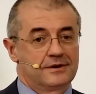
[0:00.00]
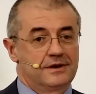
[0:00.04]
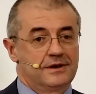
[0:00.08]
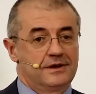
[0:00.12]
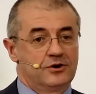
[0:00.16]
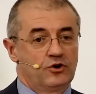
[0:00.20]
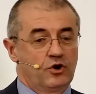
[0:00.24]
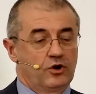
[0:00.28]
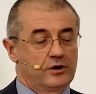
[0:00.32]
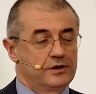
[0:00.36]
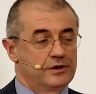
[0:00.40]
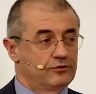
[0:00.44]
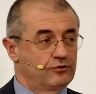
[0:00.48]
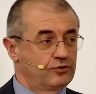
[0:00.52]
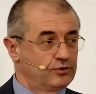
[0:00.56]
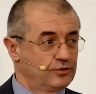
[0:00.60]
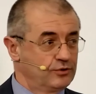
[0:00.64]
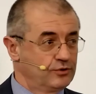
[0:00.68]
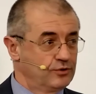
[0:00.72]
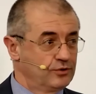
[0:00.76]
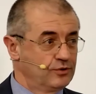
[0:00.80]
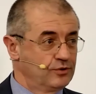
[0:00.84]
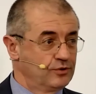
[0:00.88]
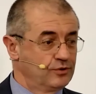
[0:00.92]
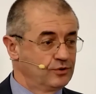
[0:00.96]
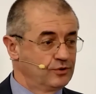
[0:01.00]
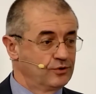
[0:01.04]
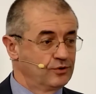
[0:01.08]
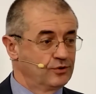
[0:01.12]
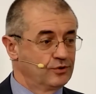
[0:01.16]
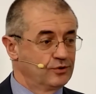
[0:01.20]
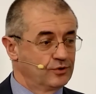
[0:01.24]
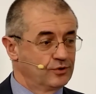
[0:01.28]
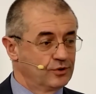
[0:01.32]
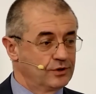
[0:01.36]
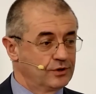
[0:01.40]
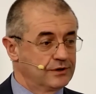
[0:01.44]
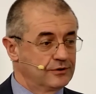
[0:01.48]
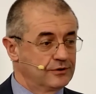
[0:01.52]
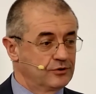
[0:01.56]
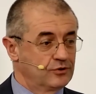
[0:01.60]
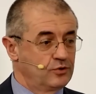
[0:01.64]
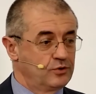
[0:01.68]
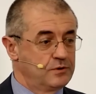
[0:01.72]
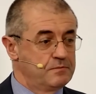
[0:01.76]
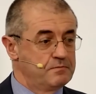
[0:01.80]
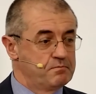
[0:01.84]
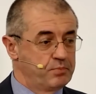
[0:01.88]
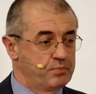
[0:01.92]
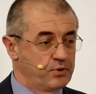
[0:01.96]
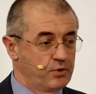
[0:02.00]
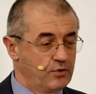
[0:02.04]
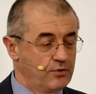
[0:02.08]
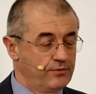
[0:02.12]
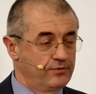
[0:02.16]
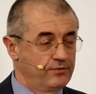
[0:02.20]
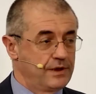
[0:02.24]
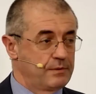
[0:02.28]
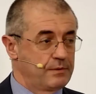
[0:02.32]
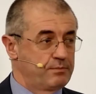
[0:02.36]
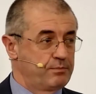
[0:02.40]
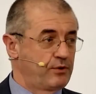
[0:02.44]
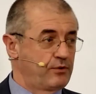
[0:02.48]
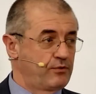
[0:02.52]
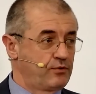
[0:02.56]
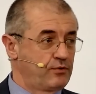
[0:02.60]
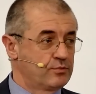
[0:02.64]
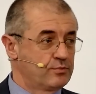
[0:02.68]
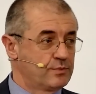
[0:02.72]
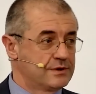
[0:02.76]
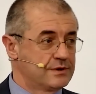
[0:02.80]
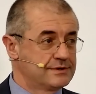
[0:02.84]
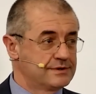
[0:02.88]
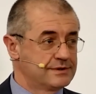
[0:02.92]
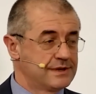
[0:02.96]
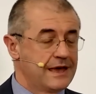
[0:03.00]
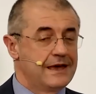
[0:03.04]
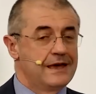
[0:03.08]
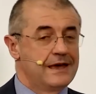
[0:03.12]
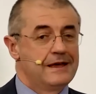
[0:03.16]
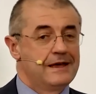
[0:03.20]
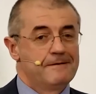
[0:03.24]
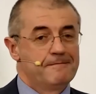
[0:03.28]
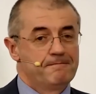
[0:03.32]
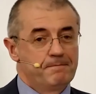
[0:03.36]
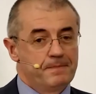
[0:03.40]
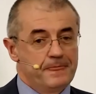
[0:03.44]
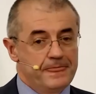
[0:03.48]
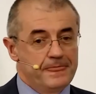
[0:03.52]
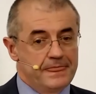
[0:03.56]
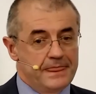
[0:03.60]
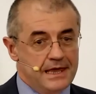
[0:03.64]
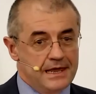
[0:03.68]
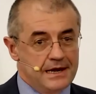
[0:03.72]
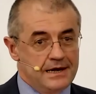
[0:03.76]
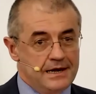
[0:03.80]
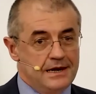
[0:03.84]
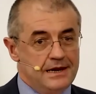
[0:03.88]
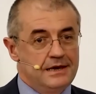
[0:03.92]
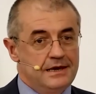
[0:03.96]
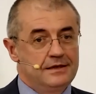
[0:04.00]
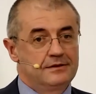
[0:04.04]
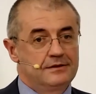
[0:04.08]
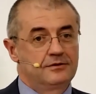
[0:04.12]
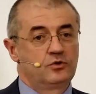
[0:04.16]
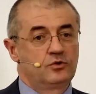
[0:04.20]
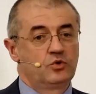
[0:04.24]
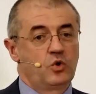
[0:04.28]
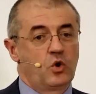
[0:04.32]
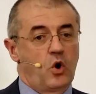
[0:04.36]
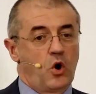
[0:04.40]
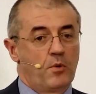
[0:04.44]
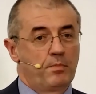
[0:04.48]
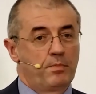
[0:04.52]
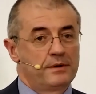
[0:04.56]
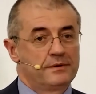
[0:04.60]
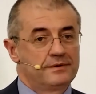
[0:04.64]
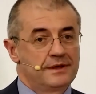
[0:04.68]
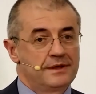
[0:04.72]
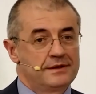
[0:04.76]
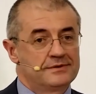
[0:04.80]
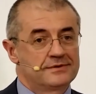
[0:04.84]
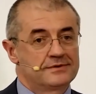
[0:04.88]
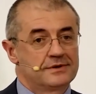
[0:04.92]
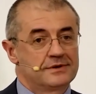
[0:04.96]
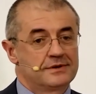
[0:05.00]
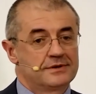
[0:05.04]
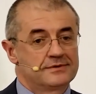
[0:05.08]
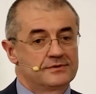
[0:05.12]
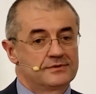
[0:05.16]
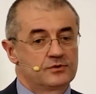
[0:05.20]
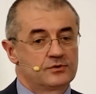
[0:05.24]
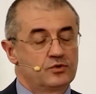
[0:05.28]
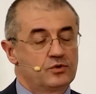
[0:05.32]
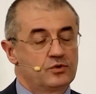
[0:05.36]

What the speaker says: in order to improve their performance, they need to open themselves